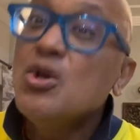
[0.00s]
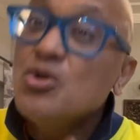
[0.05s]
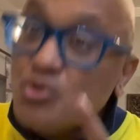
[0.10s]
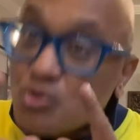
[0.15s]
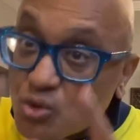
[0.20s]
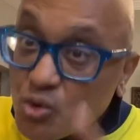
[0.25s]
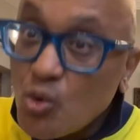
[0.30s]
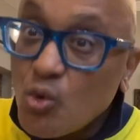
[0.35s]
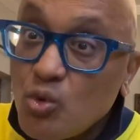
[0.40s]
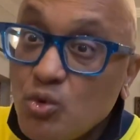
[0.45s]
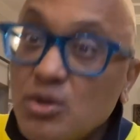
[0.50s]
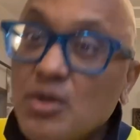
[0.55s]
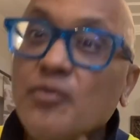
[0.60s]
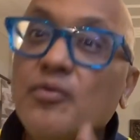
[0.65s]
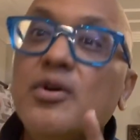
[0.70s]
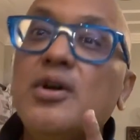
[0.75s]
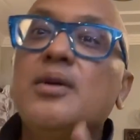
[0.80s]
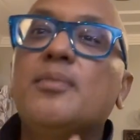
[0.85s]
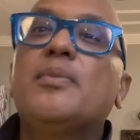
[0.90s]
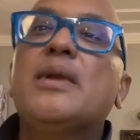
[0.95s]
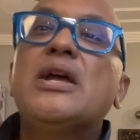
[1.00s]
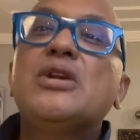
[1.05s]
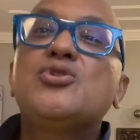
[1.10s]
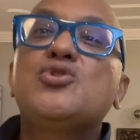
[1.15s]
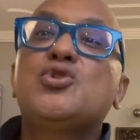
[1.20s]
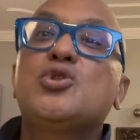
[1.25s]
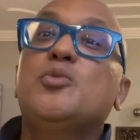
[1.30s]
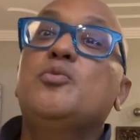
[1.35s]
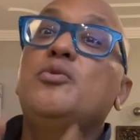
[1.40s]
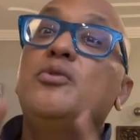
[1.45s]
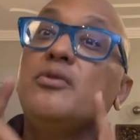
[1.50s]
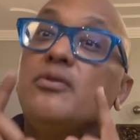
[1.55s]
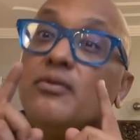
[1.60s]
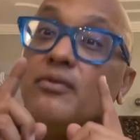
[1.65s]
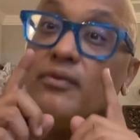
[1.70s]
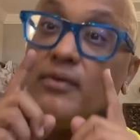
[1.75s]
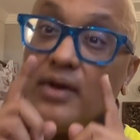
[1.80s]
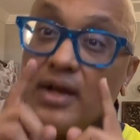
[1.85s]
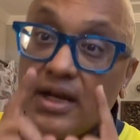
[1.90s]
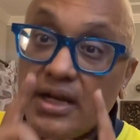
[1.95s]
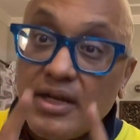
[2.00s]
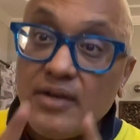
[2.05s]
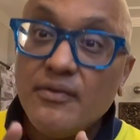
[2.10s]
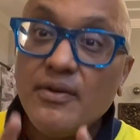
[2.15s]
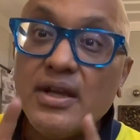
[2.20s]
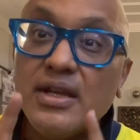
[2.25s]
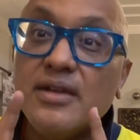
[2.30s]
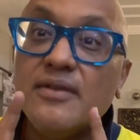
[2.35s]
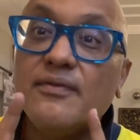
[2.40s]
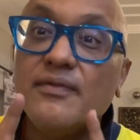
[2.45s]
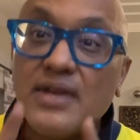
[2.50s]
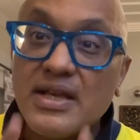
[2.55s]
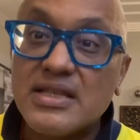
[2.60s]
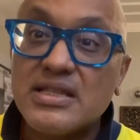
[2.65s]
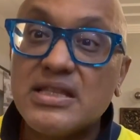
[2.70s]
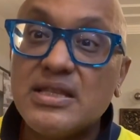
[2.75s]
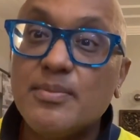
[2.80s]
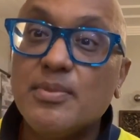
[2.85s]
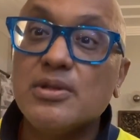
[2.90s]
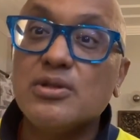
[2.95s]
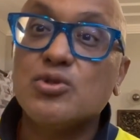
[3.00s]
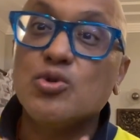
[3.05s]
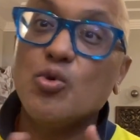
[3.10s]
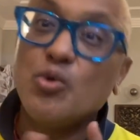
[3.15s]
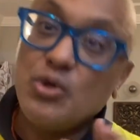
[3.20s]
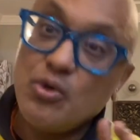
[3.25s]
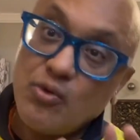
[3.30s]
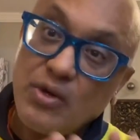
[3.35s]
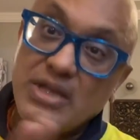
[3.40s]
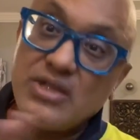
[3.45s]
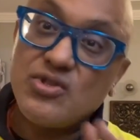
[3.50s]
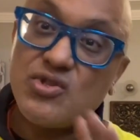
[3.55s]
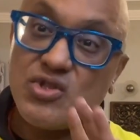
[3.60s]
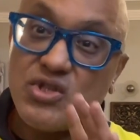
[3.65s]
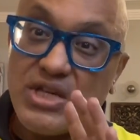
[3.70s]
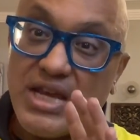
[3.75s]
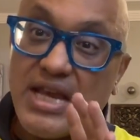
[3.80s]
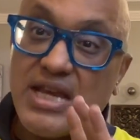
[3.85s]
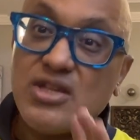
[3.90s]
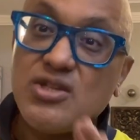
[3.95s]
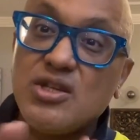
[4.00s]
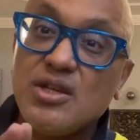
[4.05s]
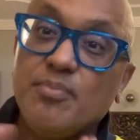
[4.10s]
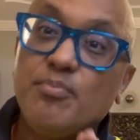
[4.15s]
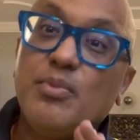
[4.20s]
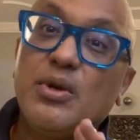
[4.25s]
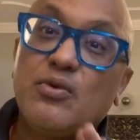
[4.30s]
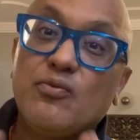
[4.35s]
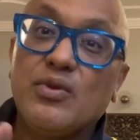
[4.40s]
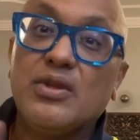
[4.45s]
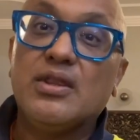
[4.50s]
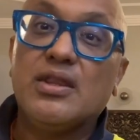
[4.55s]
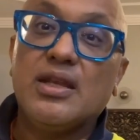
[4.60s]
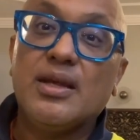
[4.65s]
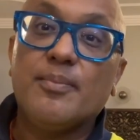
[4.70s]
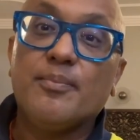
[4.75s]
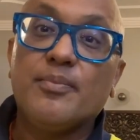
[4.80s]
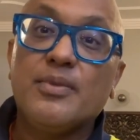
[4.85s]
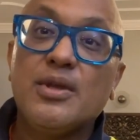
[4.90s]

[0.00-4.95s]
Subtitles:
So the work plan should be very flexible, so you can change in between them.